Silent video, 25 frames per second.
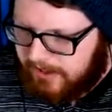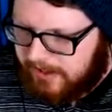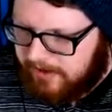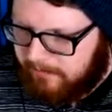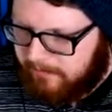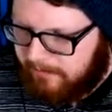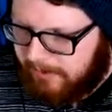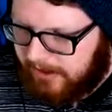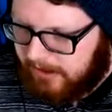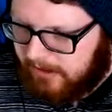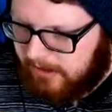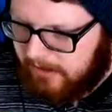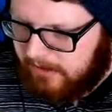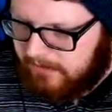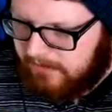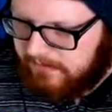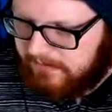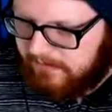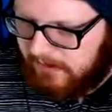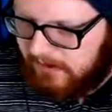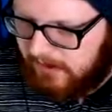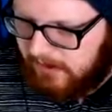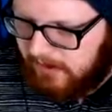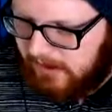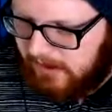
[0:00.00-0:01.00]
at a band,
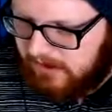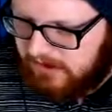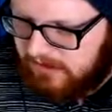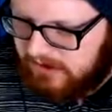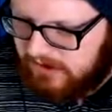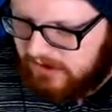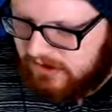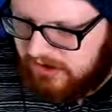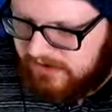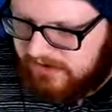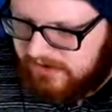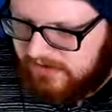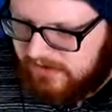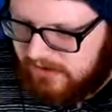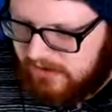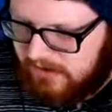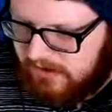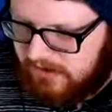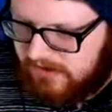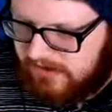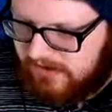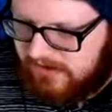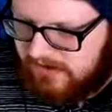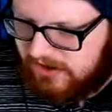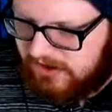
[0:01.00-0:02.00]
I guess, just
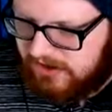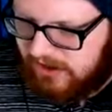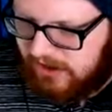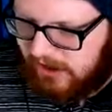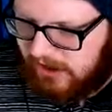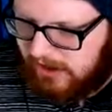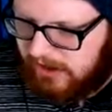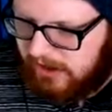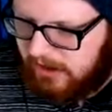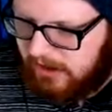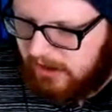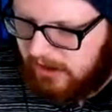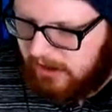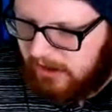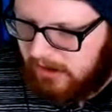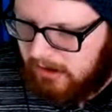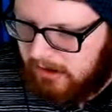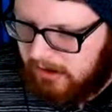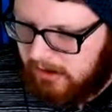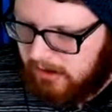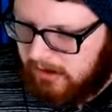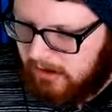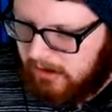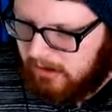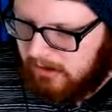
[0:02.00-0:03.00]
to check here.
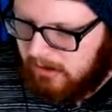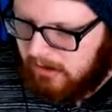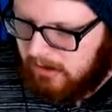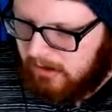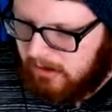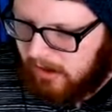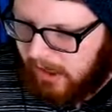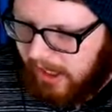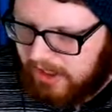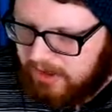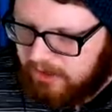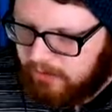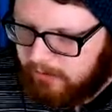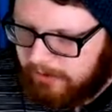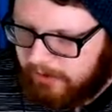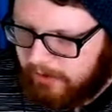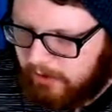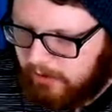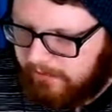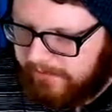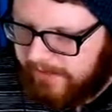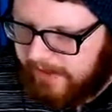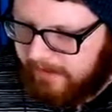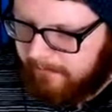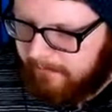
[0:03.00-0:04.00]
I just want to
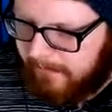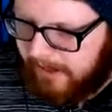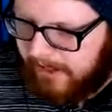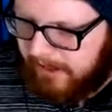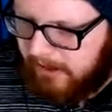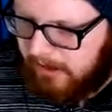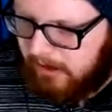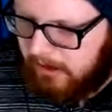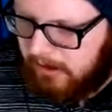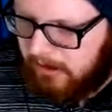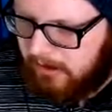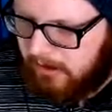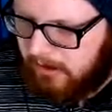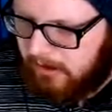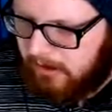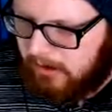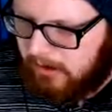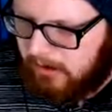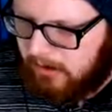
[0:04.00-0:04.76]
know if that mattered.